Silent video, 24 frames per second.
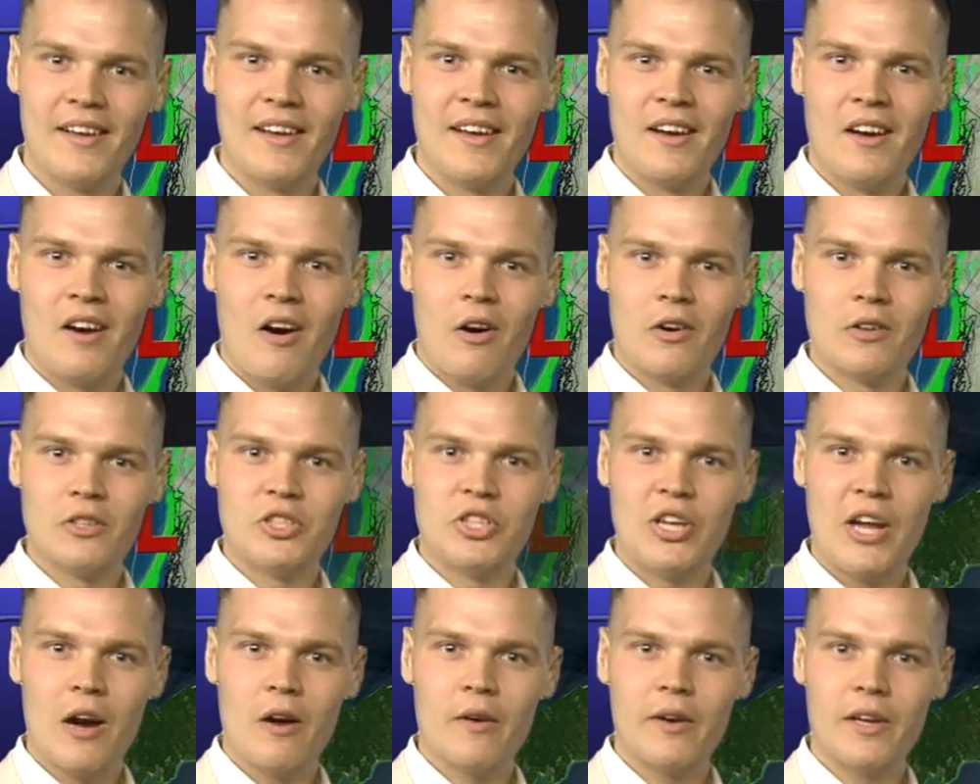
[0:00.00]

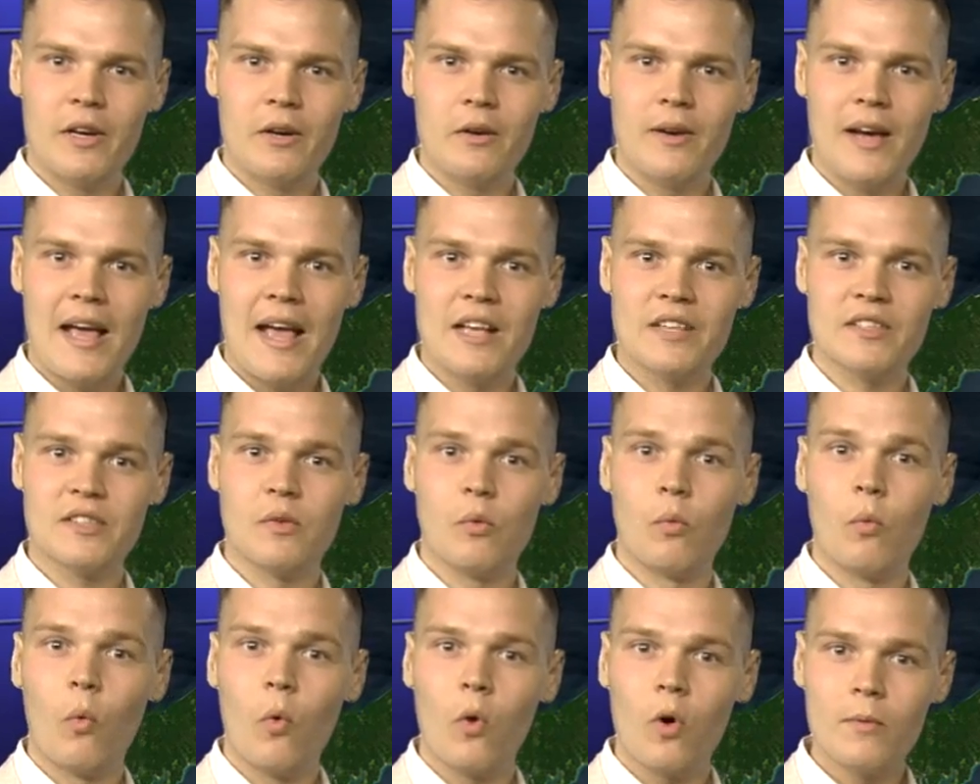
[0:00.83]
Ontario has the
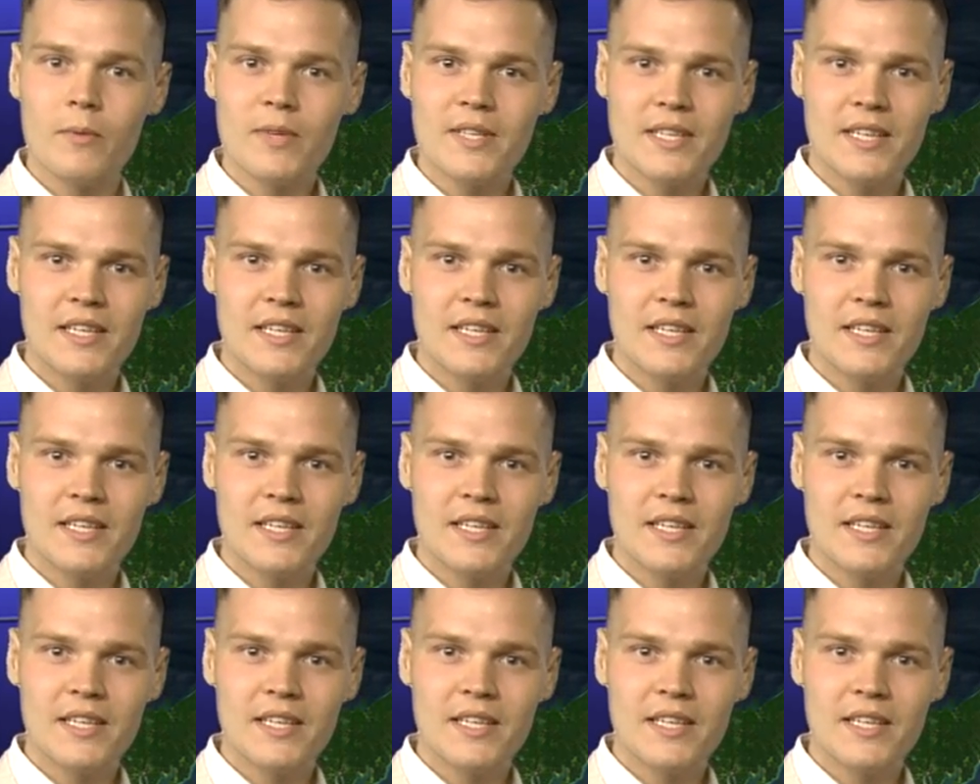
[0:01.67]
warmest